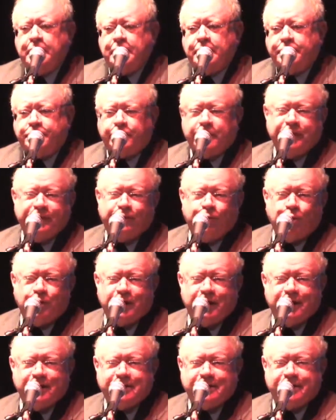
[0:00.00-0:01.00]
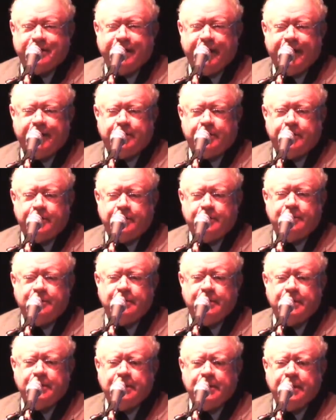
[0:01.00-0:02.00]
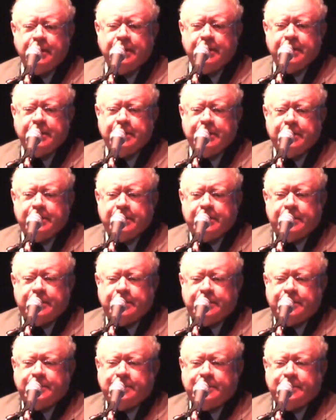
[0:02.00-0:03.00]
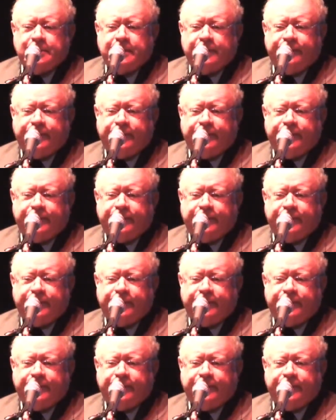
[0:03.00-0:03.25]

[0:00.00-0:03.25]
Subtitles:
3 or 4 days later, the